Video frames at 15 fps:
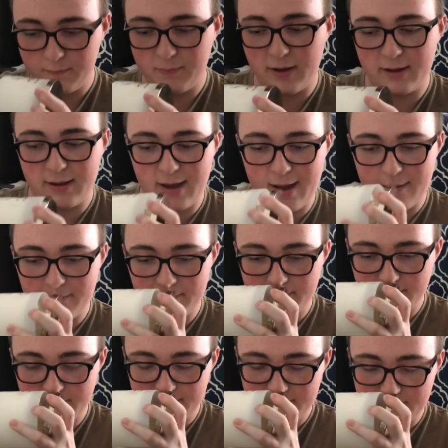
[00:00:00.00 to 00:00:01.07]
But, yeah.
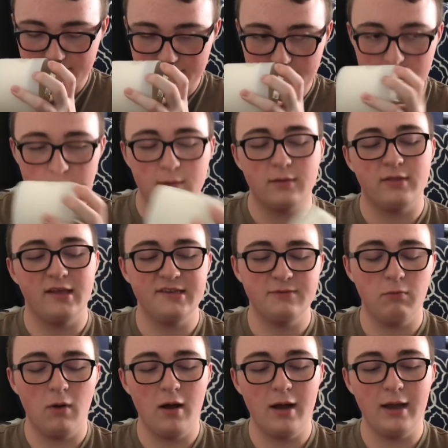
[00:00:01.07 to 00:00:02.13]
This
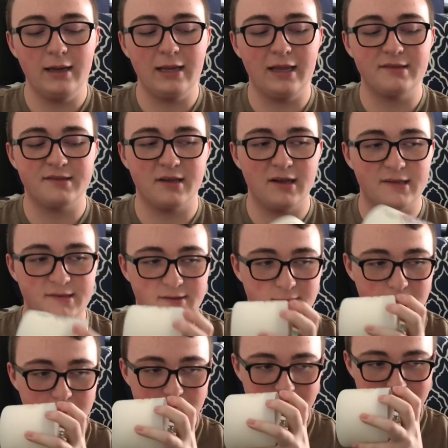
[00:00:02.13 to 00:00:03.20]
one is just,
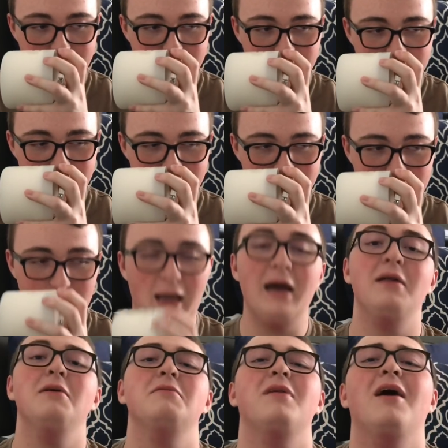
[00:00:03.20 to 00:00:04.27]
I
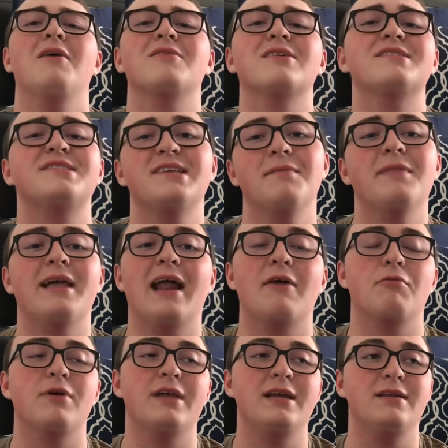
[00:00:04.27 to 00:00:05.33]
don't know, there's something I
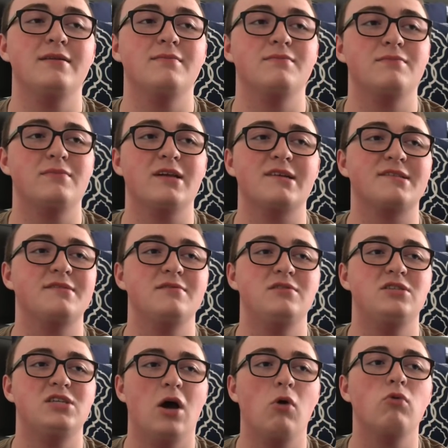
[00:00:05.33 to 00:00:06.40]
really just
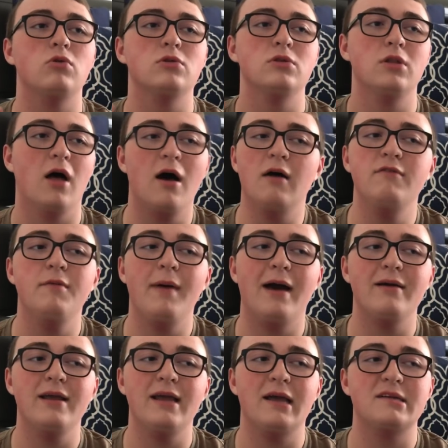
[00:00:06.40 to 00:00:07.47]
don't love
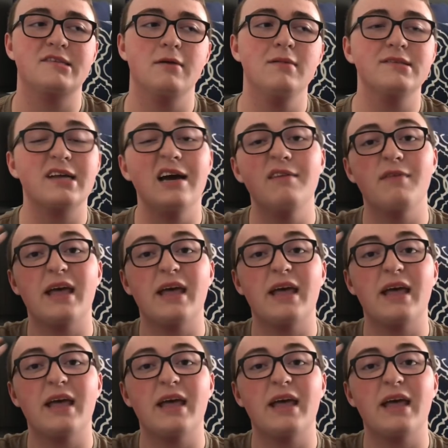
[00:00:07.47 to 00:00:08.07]
about it. It's almost kind of